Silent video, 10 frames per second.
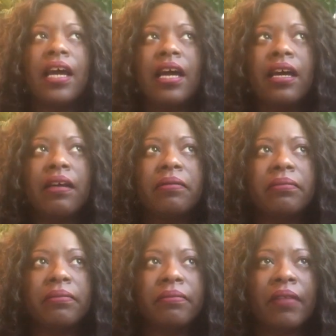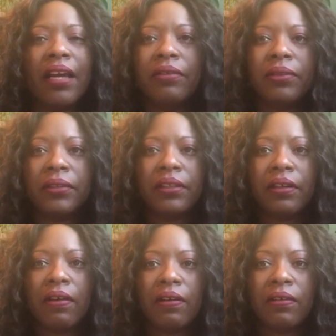I don't know what they're
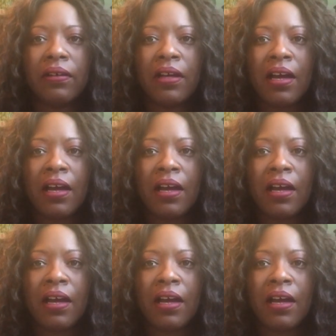called.